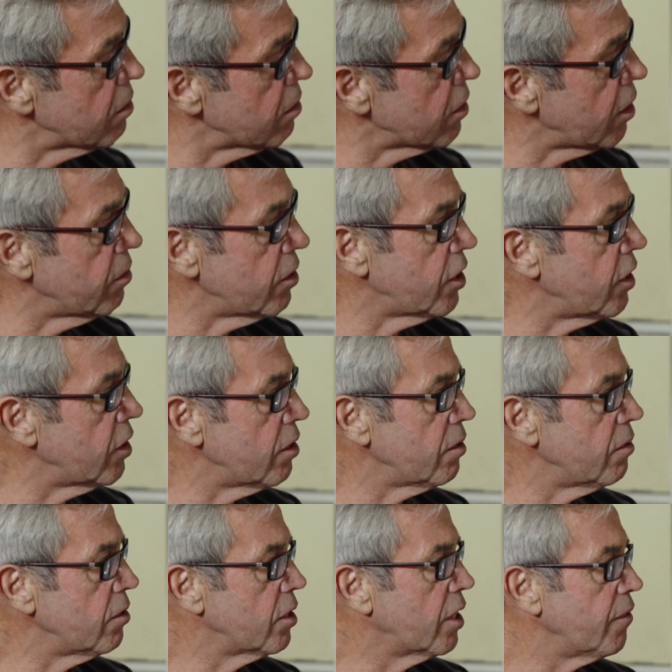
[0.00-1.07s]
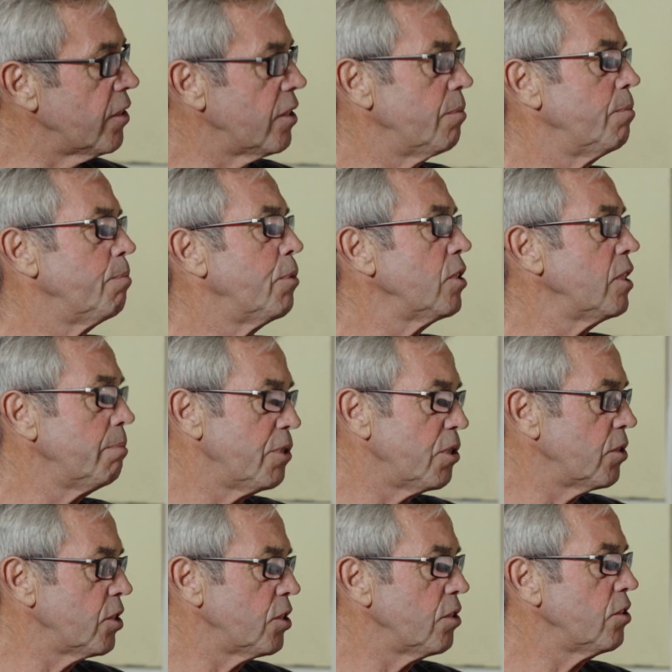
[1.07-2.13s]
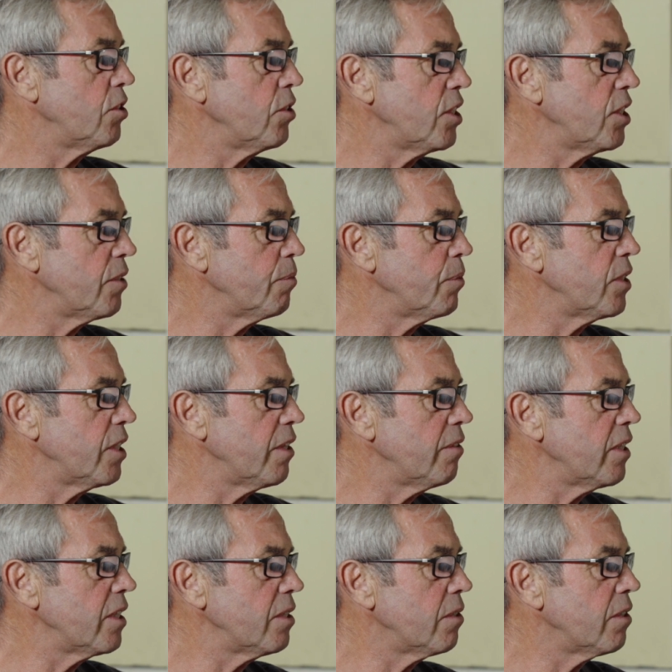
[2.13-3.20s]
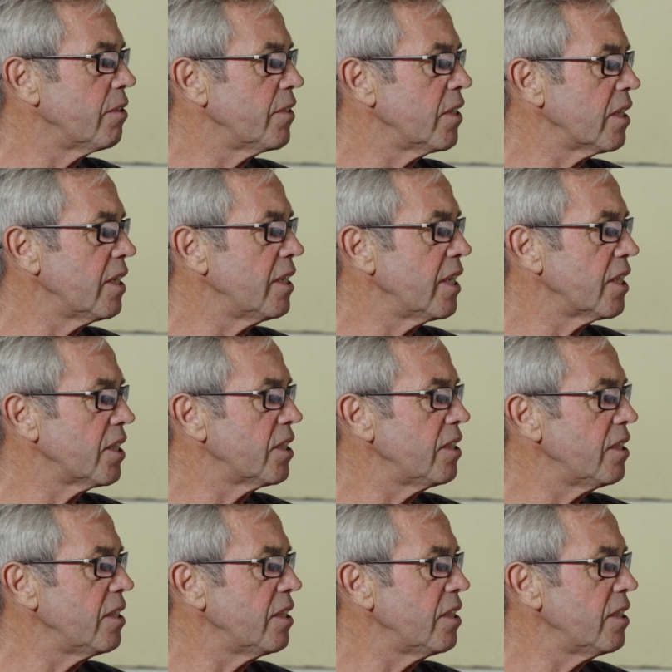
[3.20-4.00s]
coaching and giving bodybuilders nutrition. Was there a sort of a connection